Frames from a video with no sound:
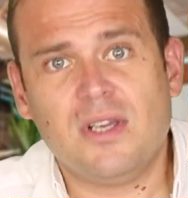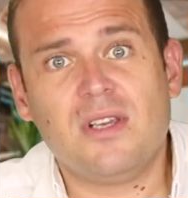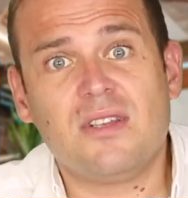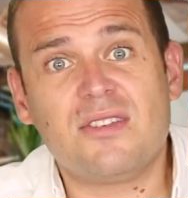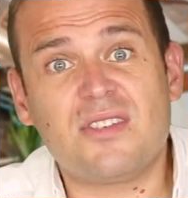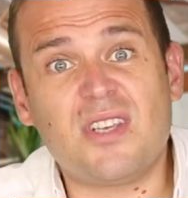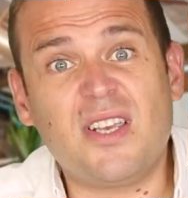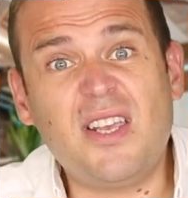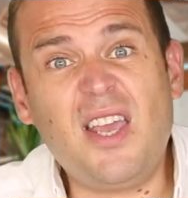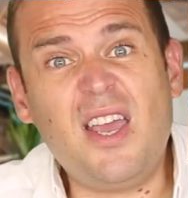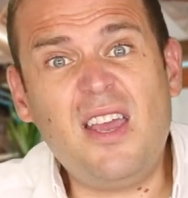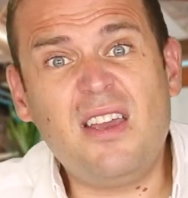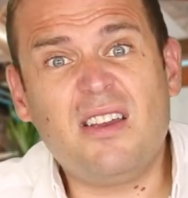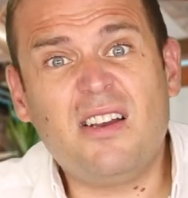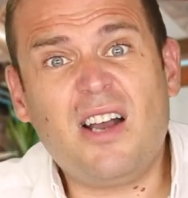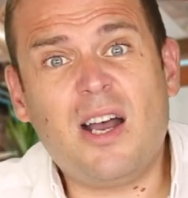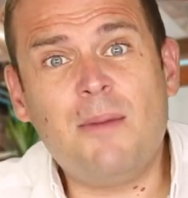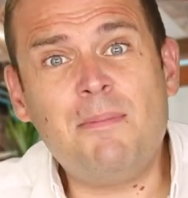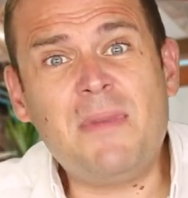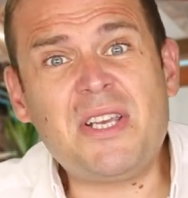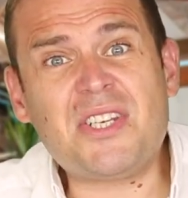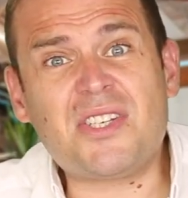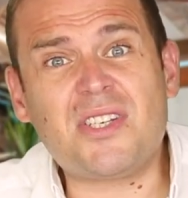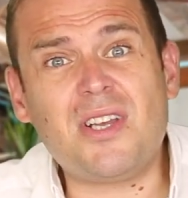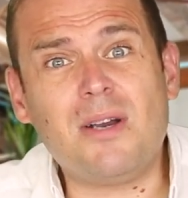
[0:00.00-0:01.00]
So yeah, I
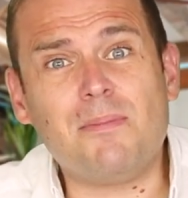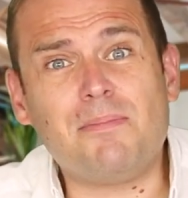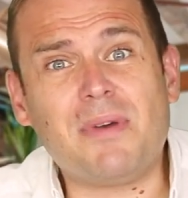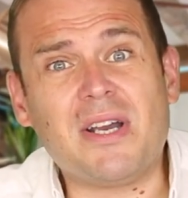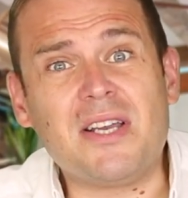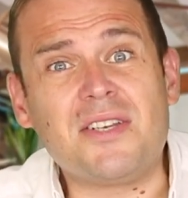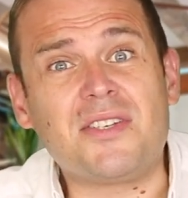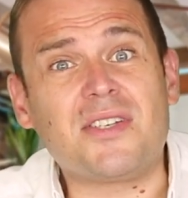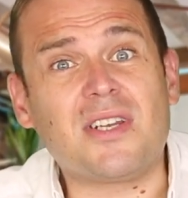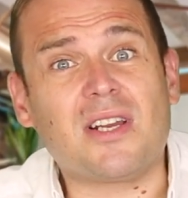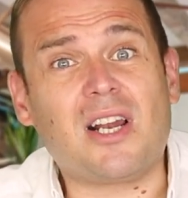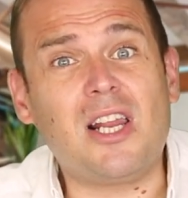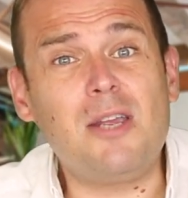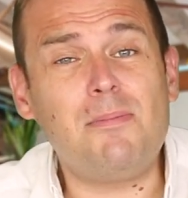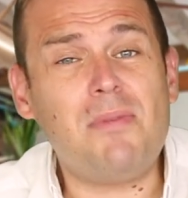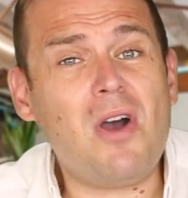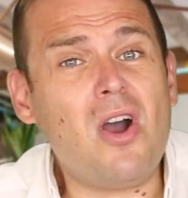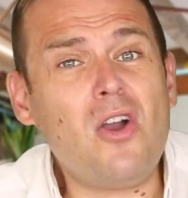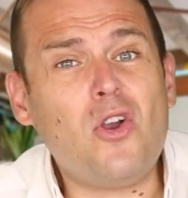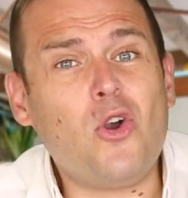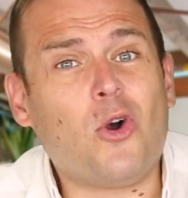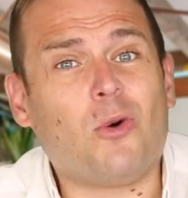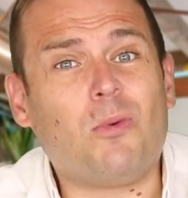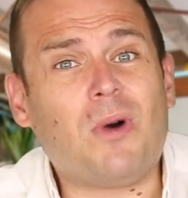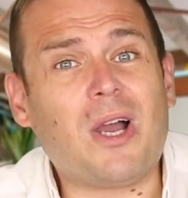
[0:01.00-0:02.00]
messed up basically, but
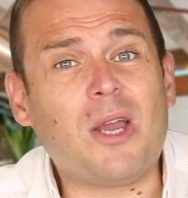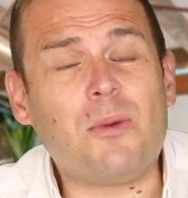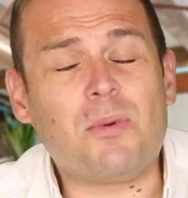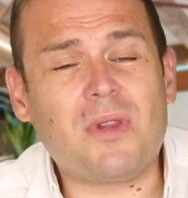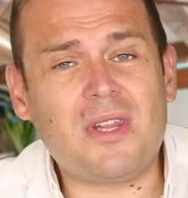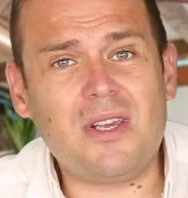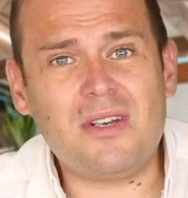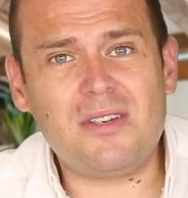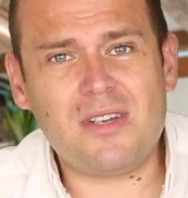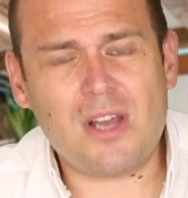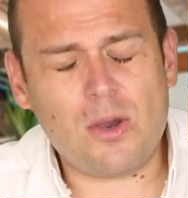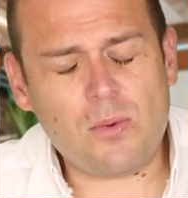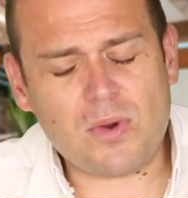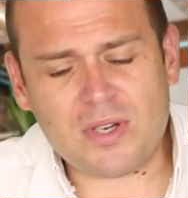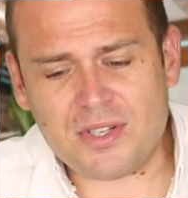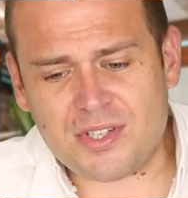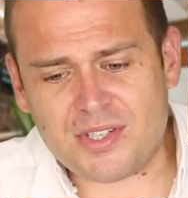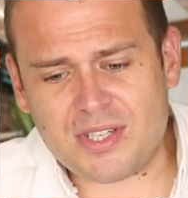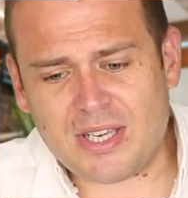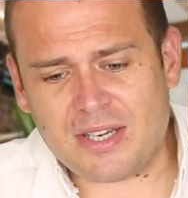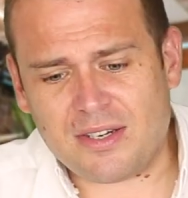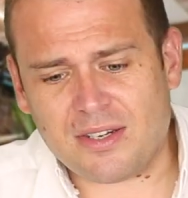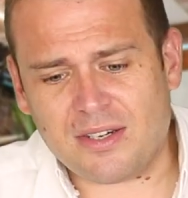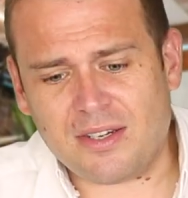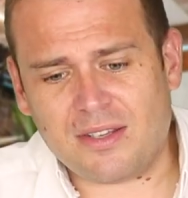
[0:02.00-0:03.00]
I got away with it. No one
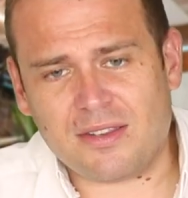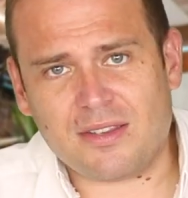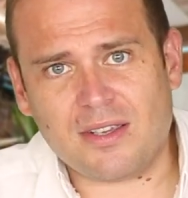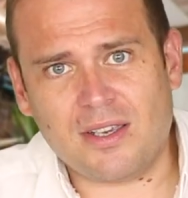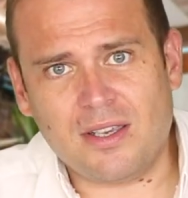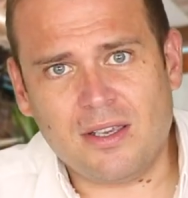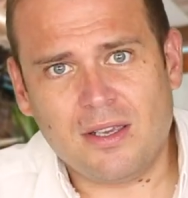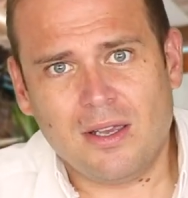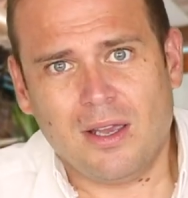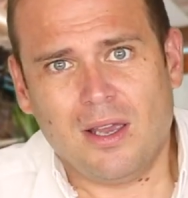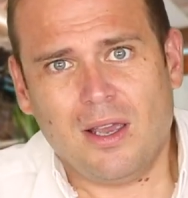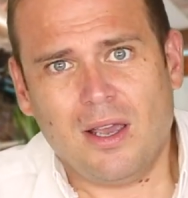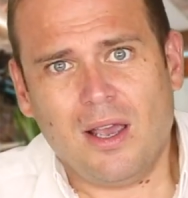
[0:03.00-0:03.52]
said anything.